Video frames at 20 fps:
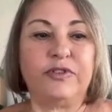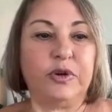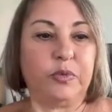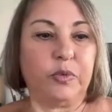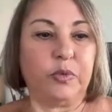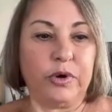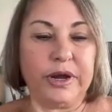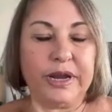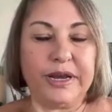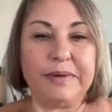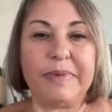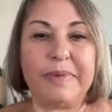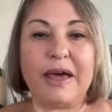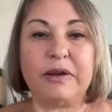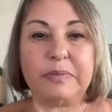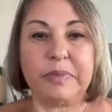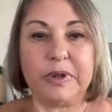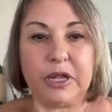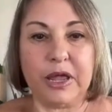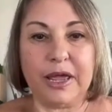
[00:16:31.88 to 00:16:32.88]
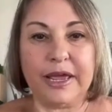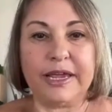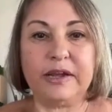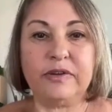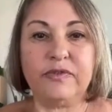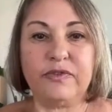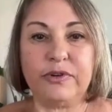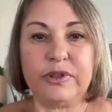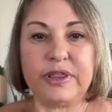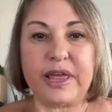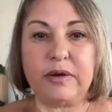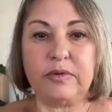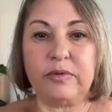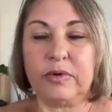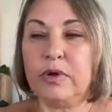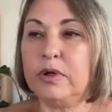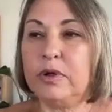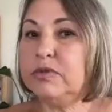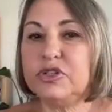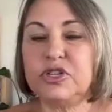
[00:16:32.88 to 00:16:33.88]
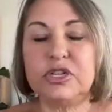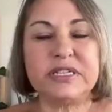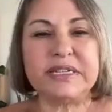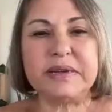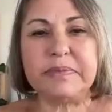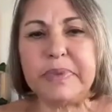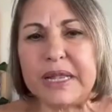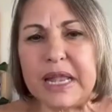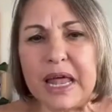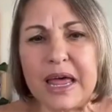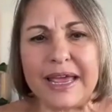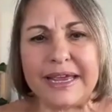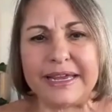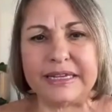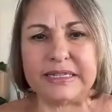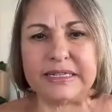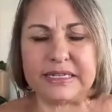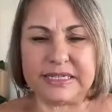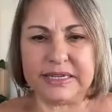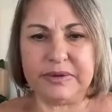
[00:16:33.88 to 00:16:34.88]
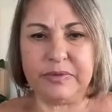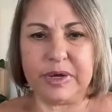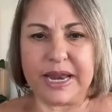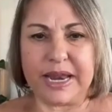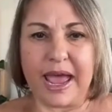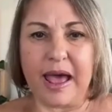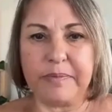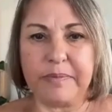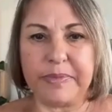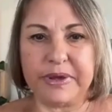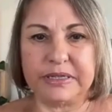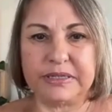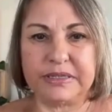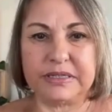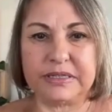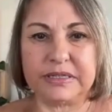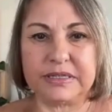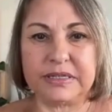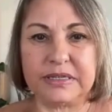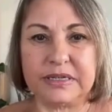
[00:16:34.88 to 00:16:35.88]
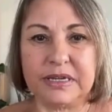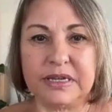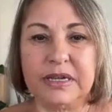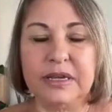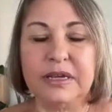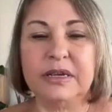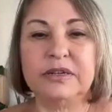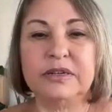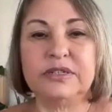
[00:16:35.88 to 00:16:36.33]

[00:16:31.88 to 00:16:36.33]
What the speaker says: worried about applying for that role, just apply and see what happens. So